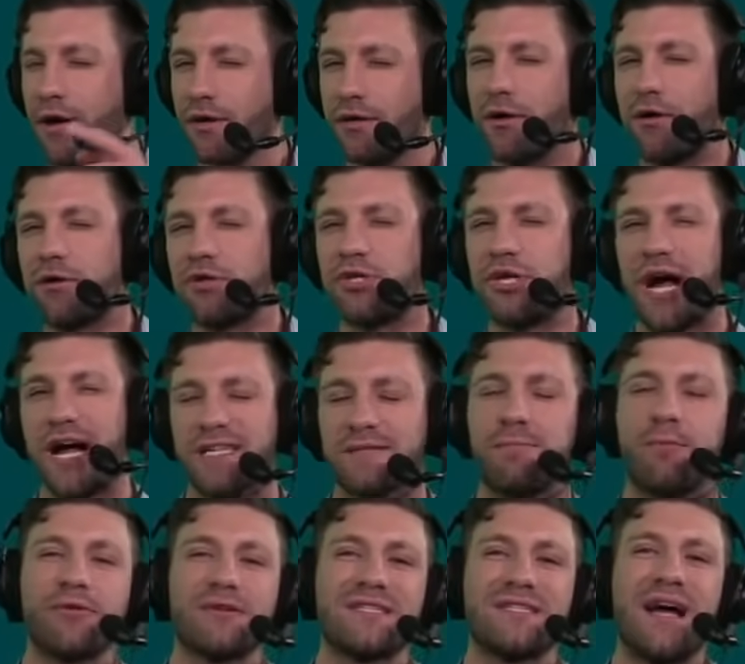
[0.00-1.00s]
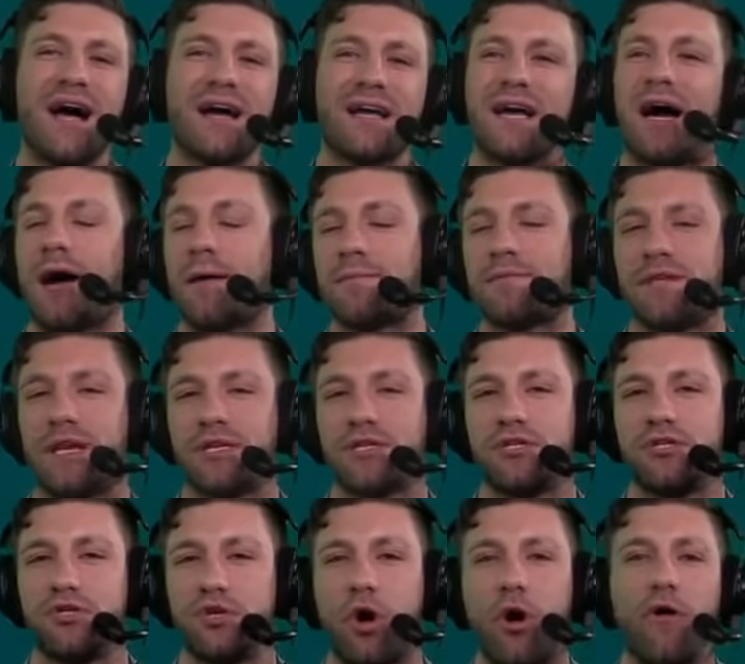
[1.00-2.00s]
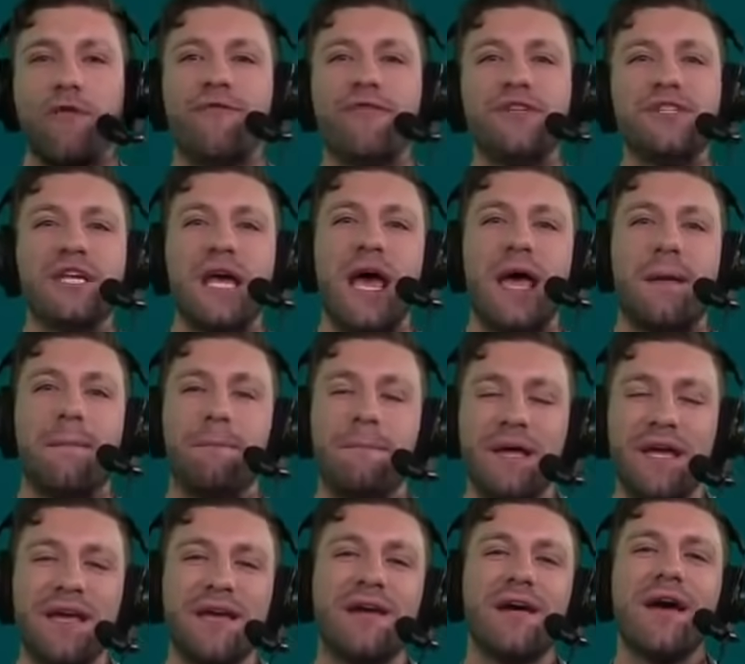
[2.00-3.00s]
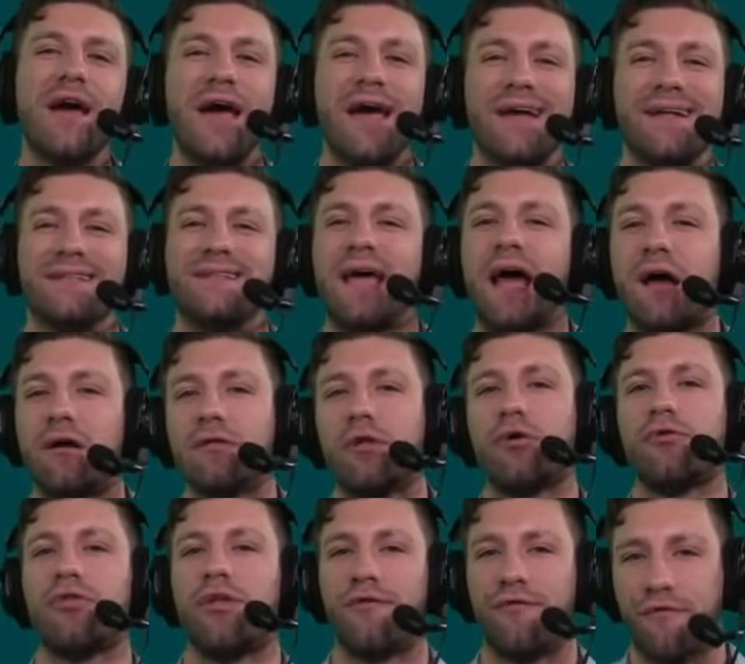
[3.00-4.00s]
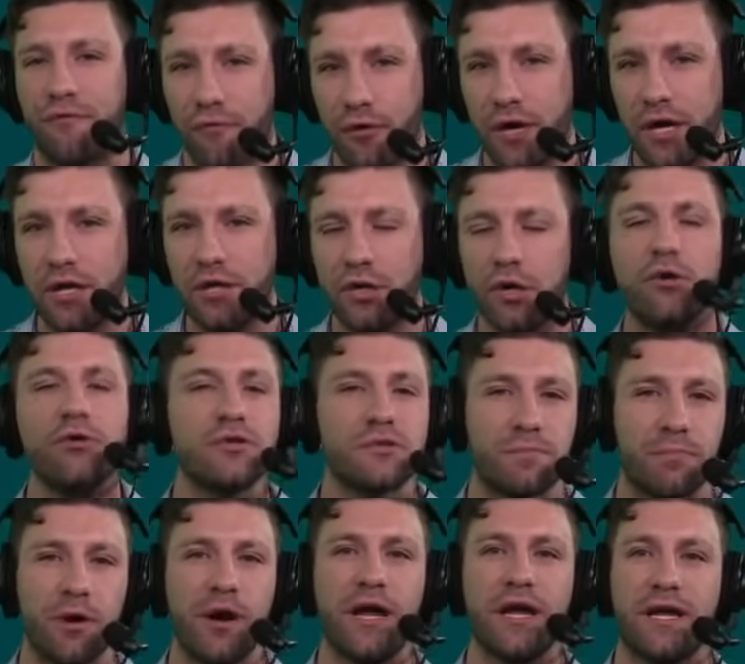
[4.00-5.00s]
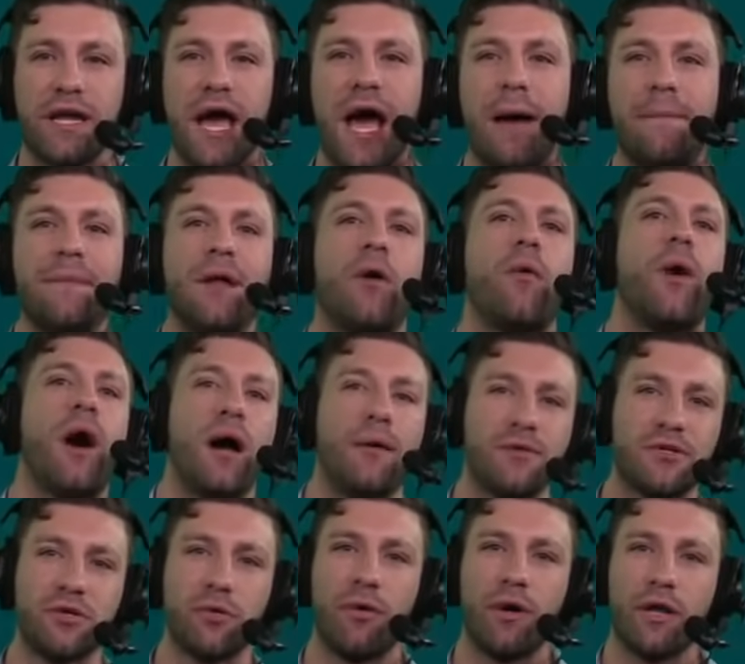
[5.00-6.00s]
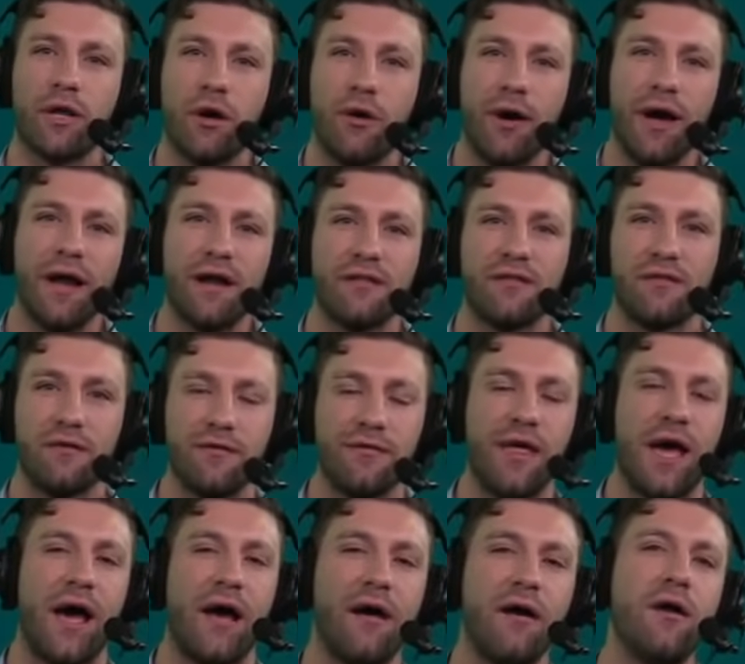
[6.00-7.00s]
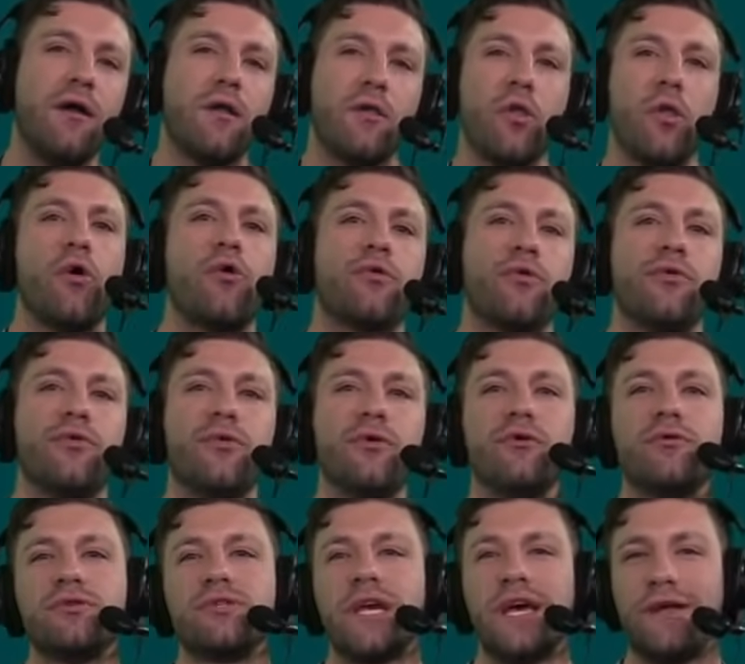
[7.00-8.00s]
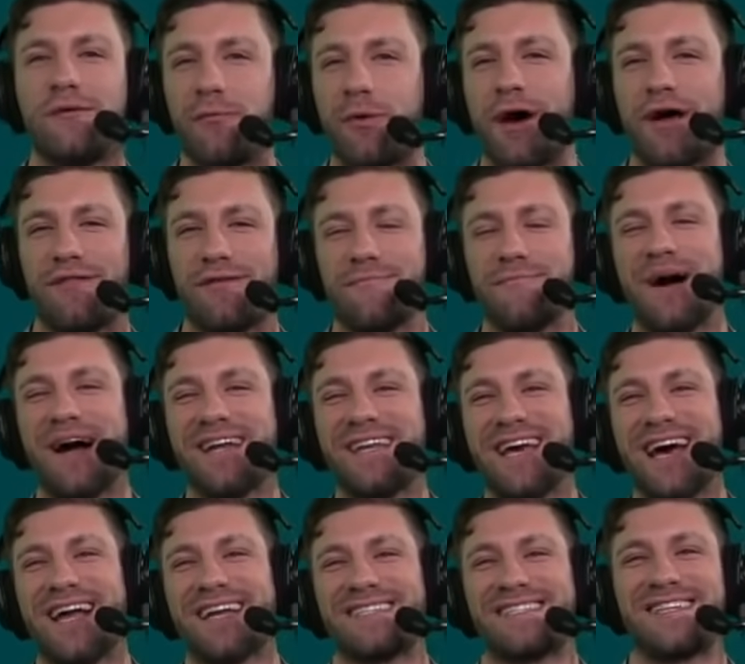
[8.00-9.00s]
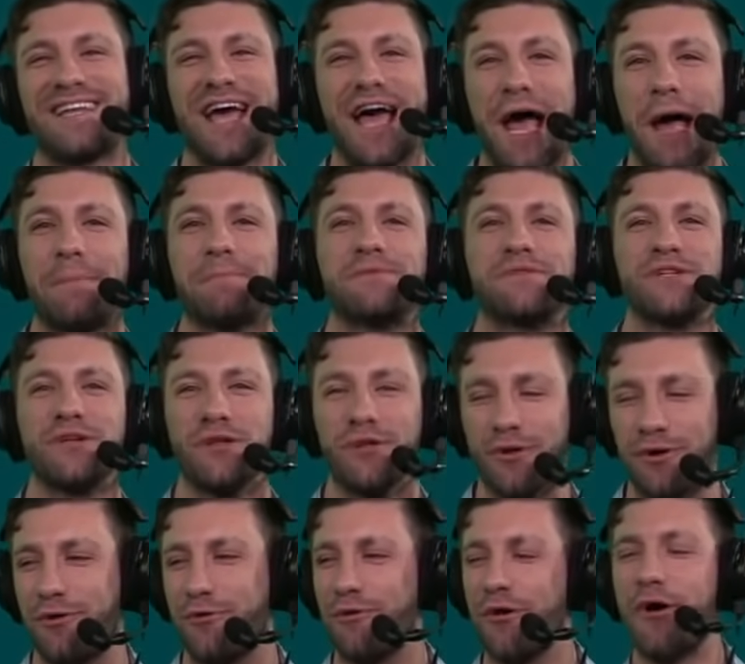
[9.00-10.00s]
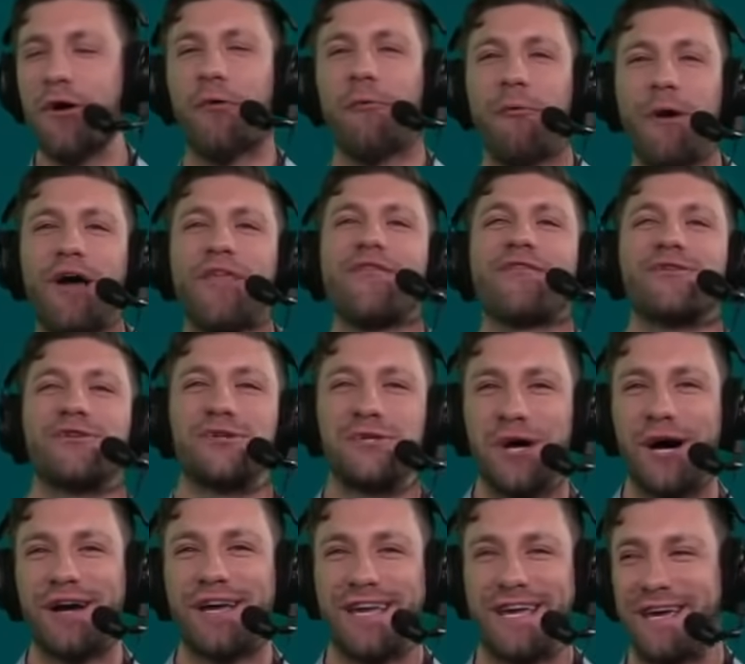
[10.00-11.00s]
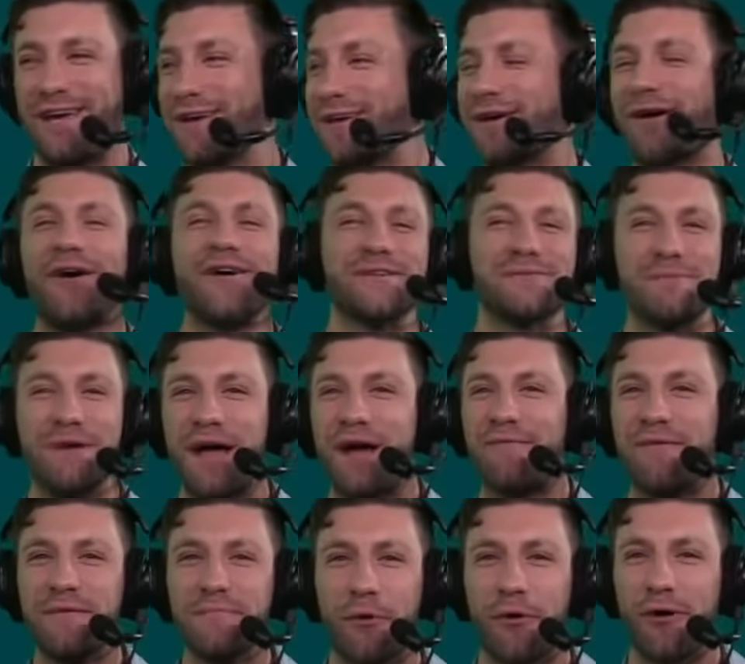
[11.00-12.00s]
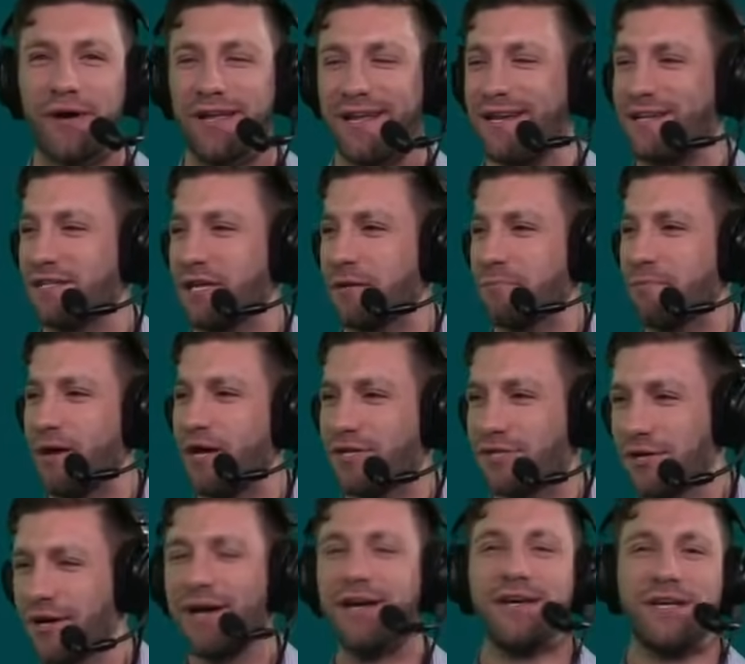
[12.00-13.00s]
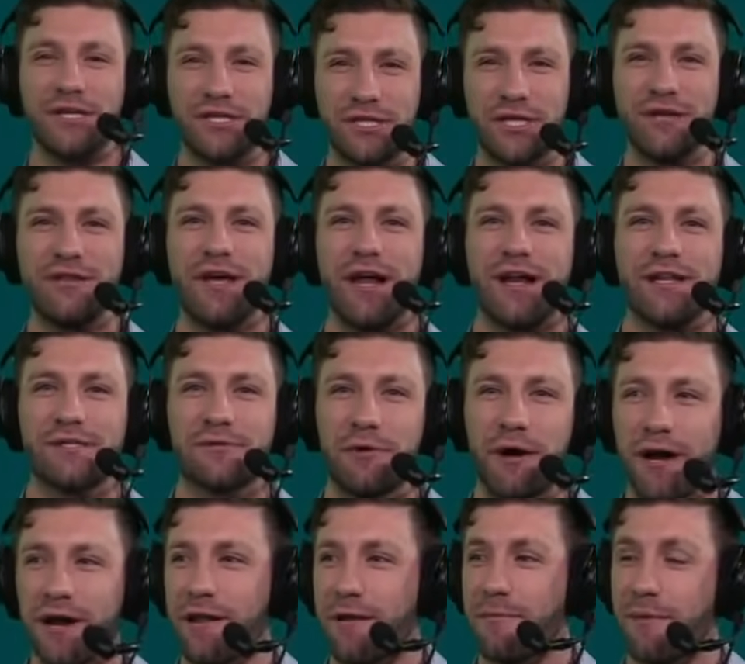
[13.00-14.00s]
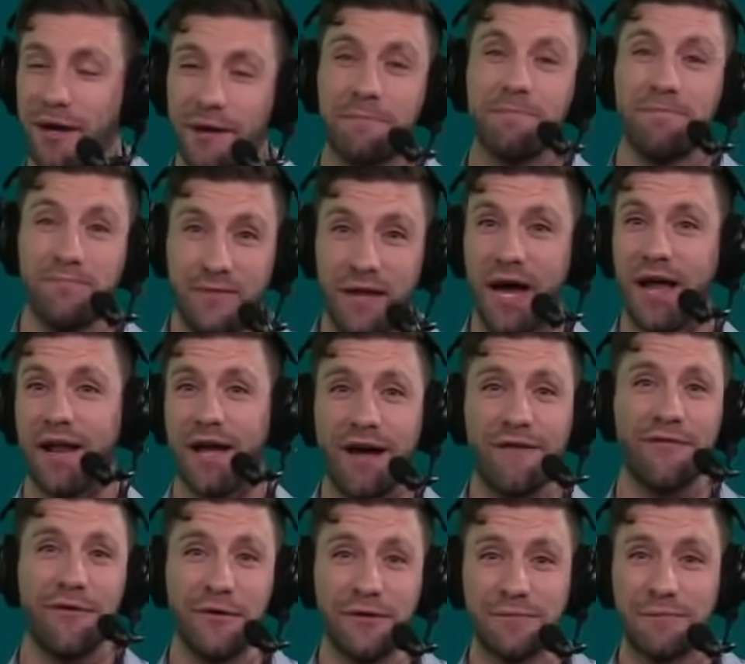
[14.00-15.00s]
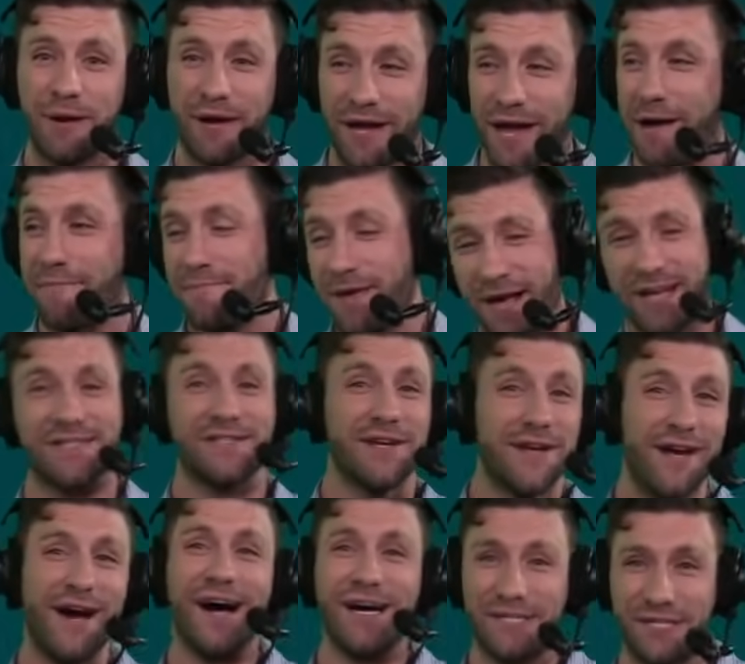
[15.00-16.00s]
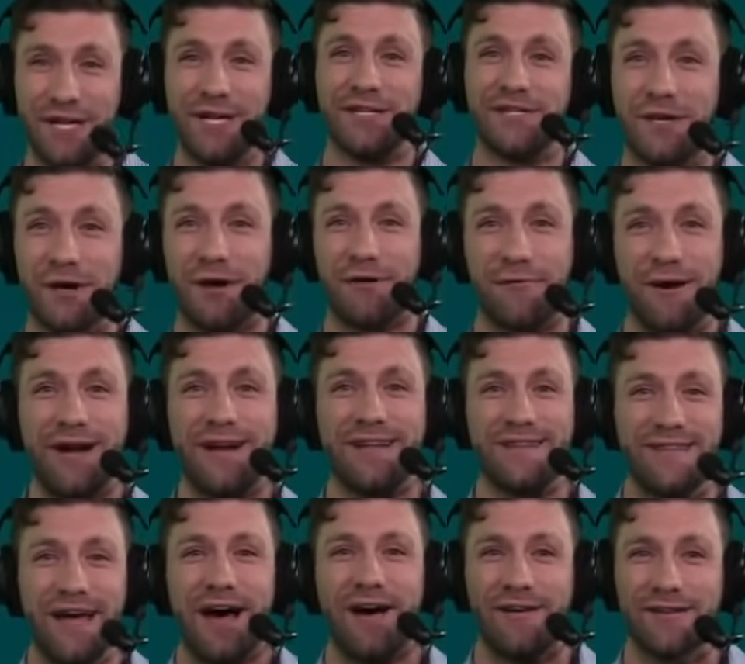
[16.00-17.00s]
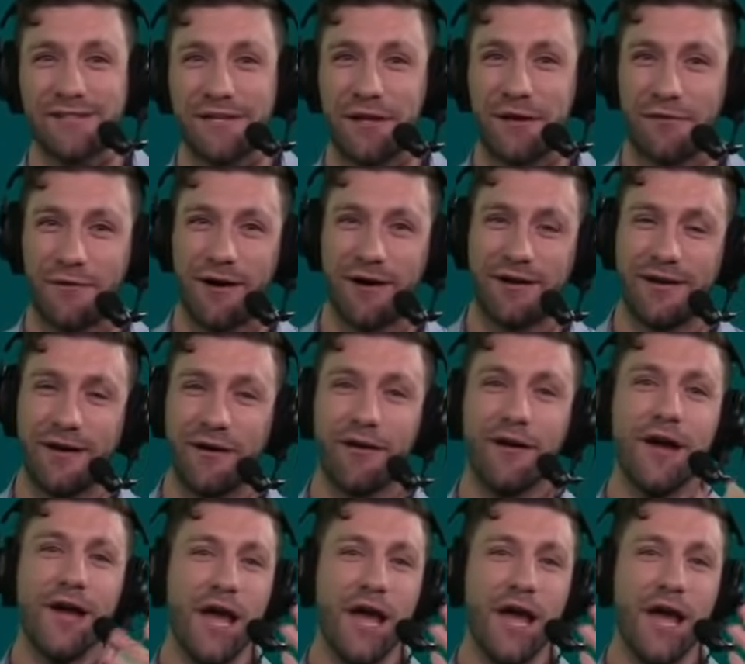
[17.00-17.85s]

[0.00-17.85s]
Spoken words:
Go to chatsports.com/DolphinsNB and download the free news break app. Now, why would you want to go ahead and do that? Local news and weather. My dad is an absolute weather junkie. He calls me every morning and he's like, Mitch, you see that it's raining? I'm like, Dad, I have the Newsbreak app. Yes, I see it's going to rain in Dallas later on here.